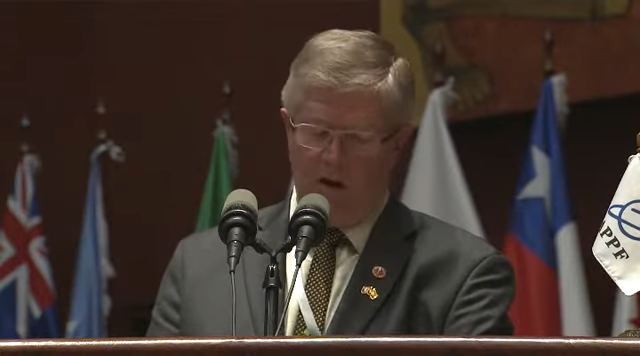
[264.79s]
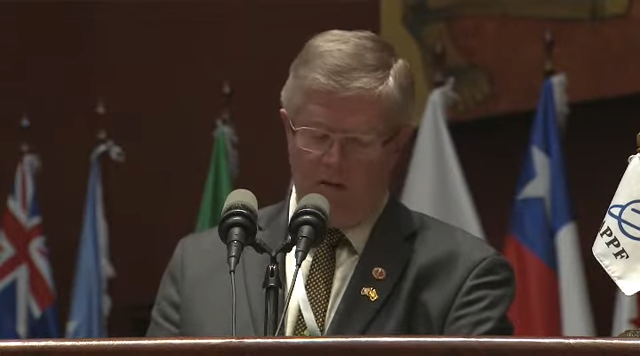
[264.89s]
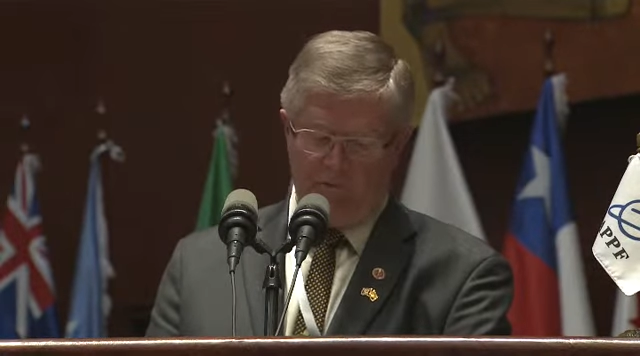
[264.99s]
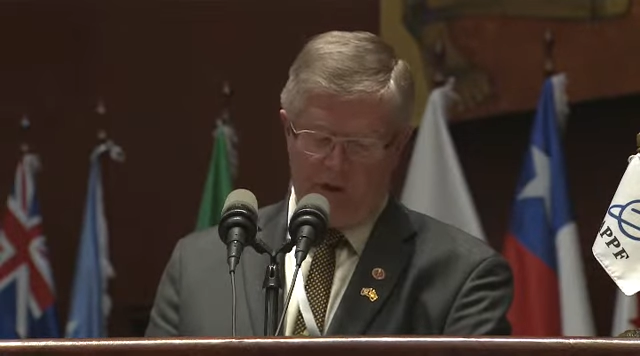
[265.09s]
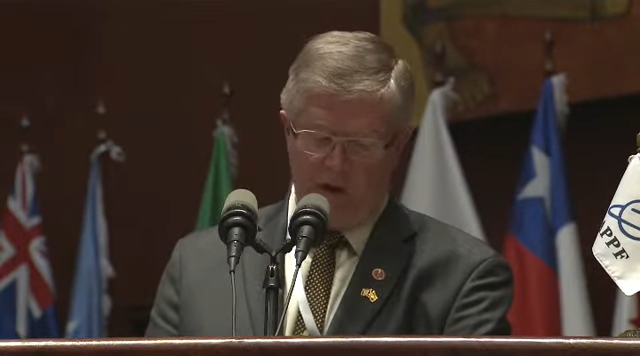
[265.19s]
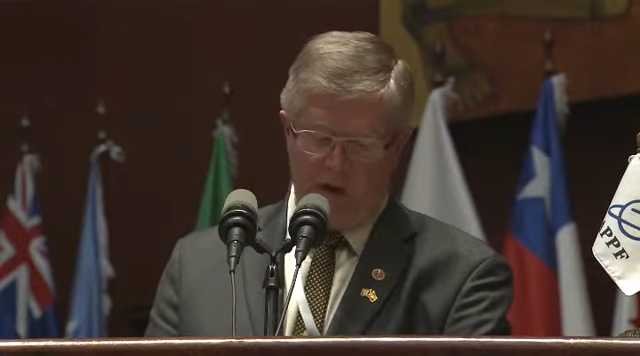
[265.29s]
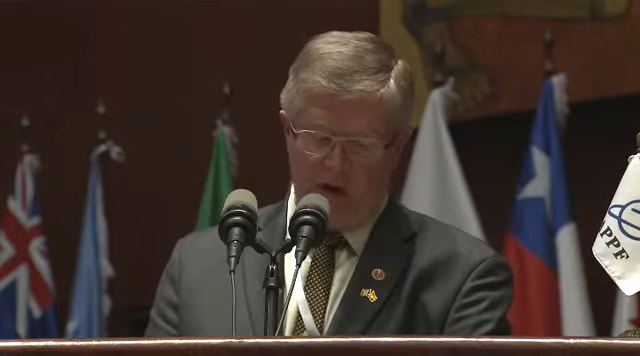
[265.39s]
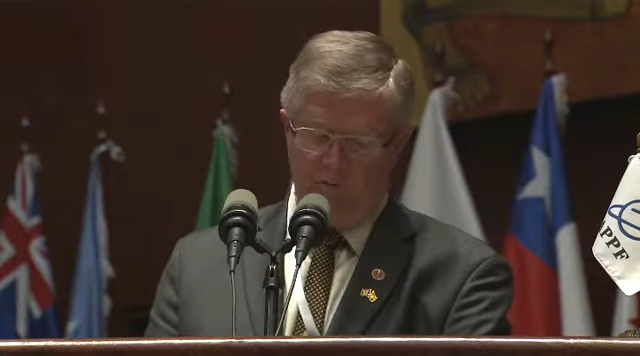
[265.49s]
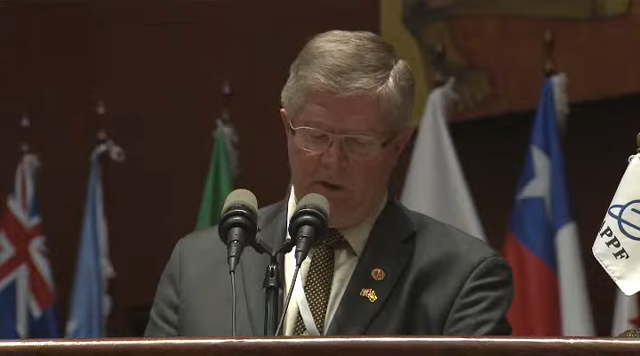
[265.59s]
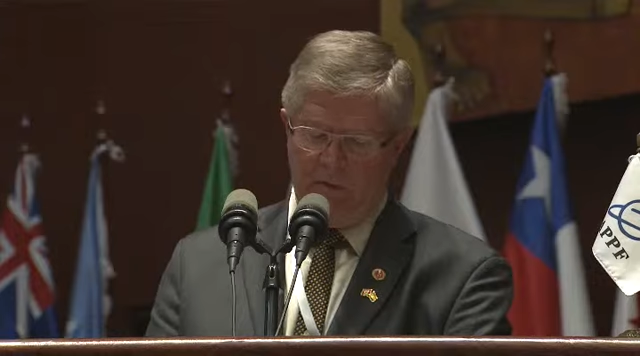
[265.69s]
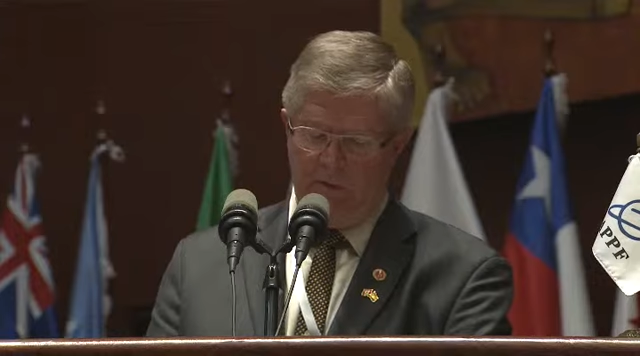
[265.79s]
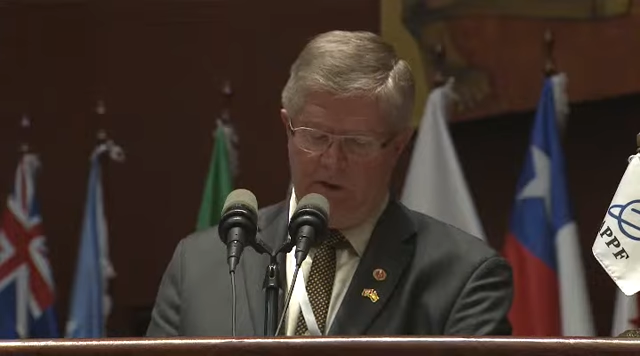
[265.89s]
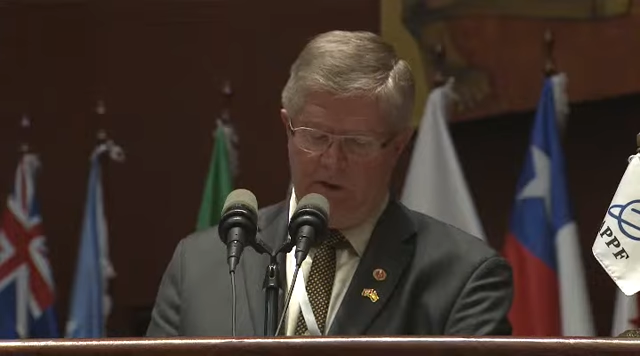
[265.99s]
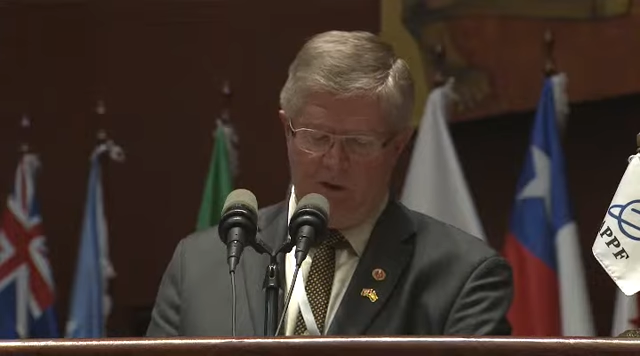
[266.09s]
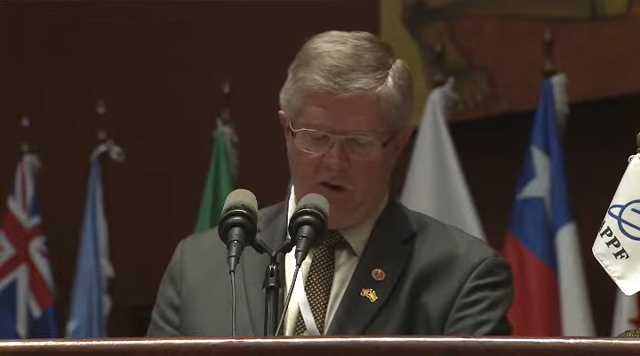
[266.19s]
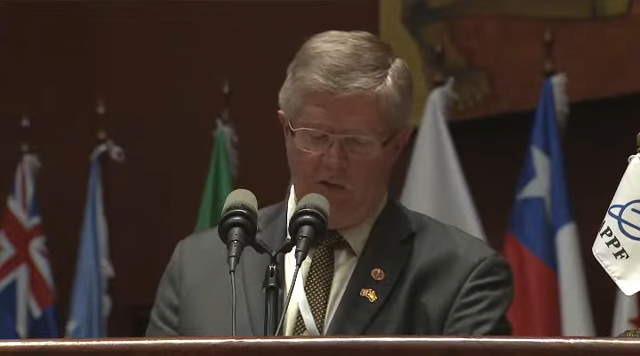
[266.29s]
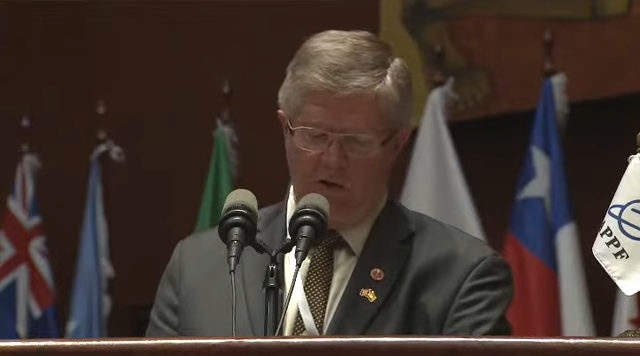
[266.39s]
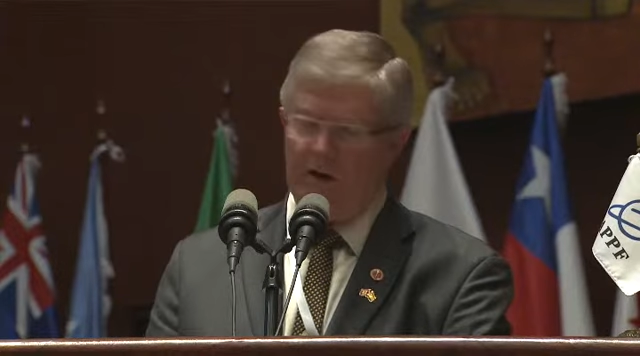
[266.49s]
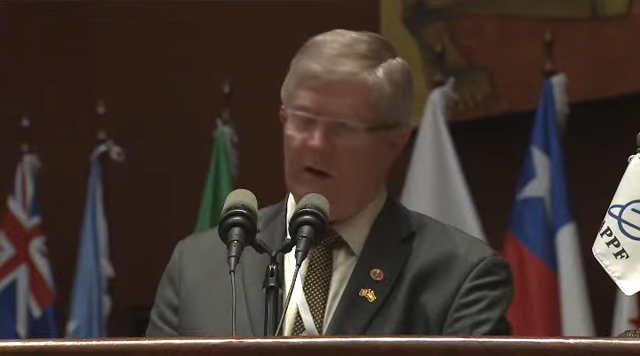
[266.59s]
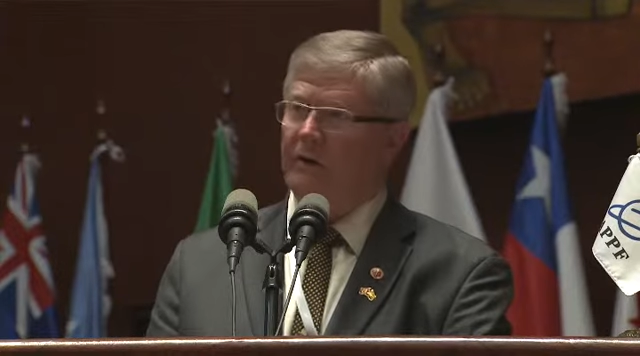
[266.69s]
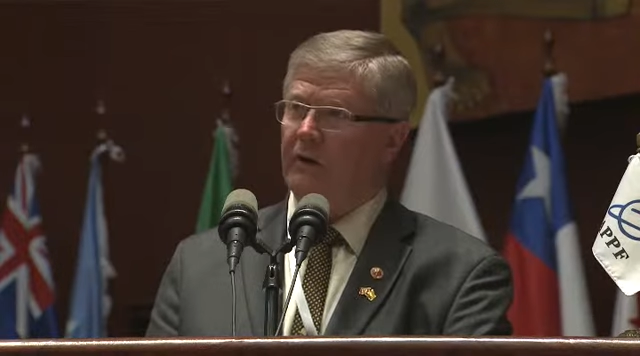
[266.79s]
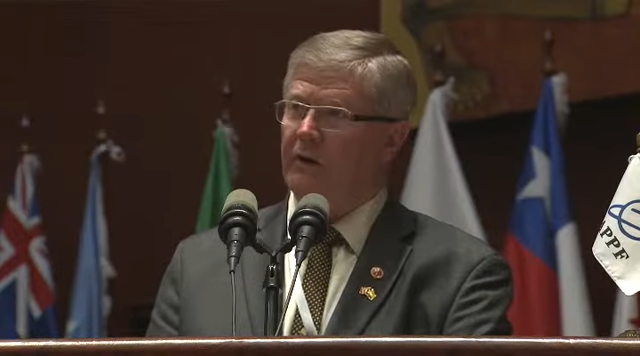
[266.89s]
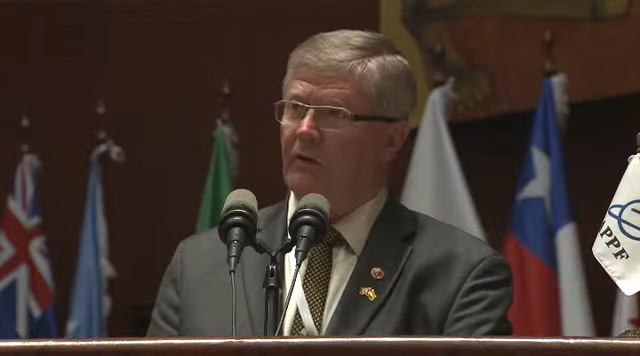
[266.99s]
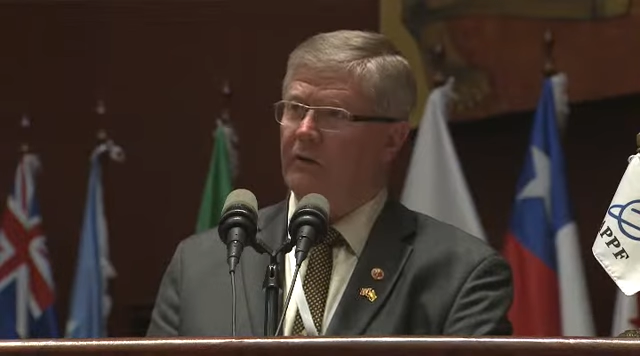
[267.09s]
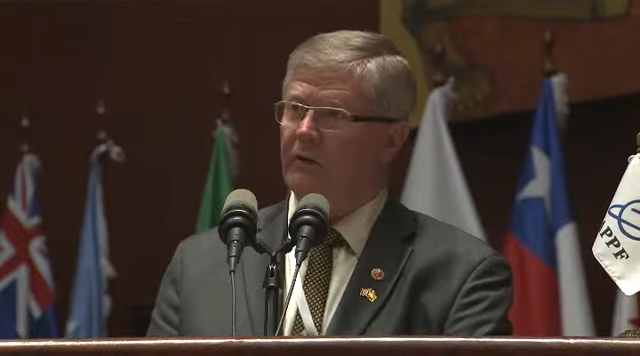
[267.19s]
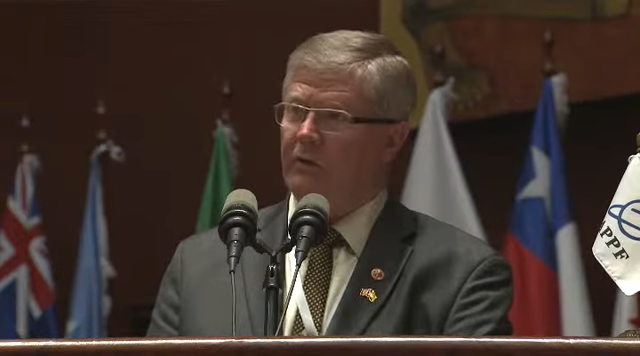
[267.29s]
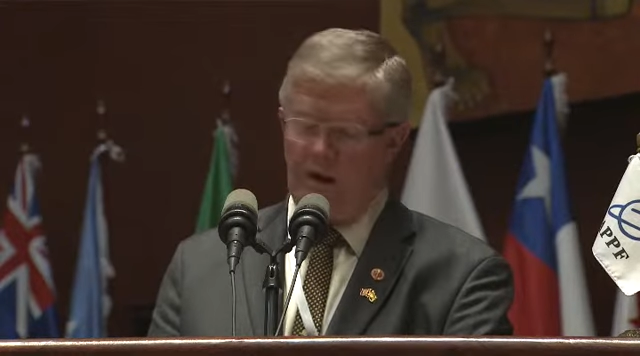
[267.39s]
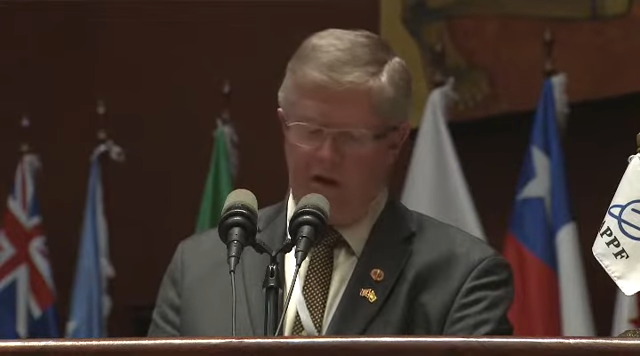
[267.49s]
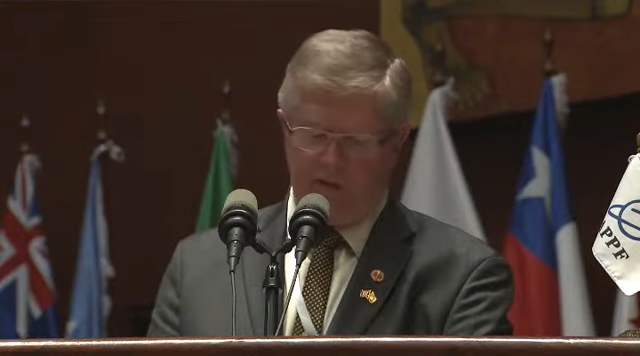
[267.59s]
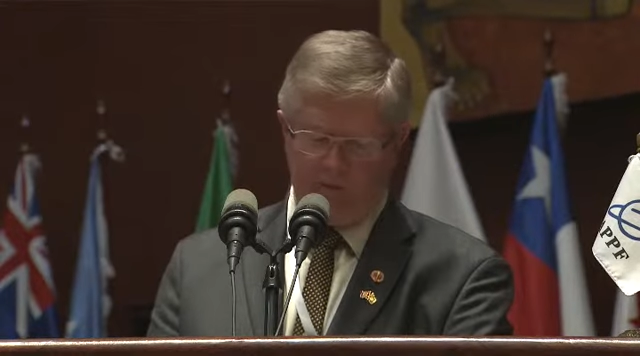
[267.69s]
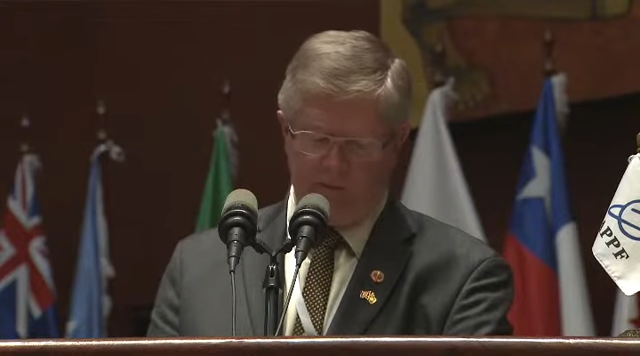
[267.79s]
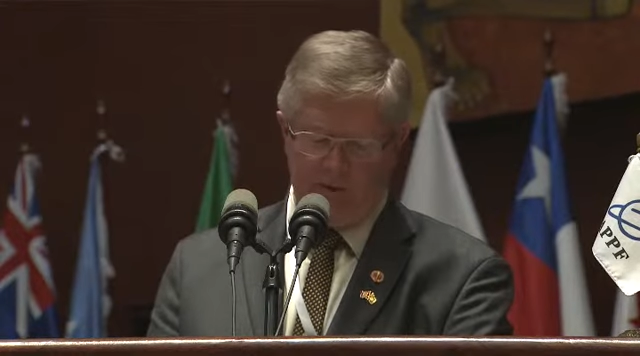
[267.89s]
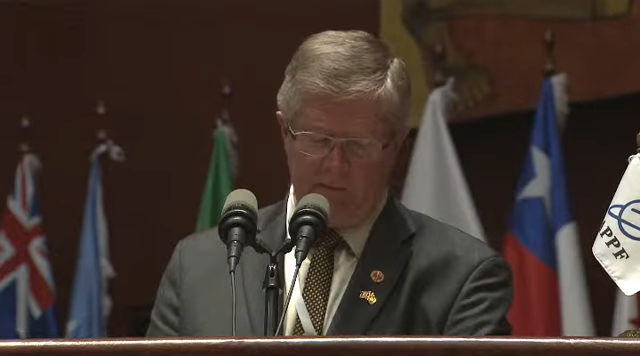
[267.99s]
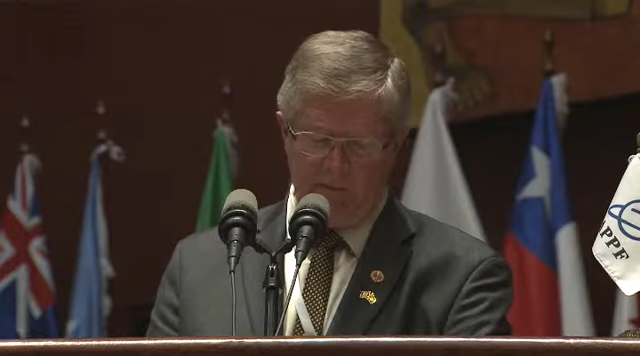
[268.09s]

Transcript: of crime, money laundering, and terrorist financing.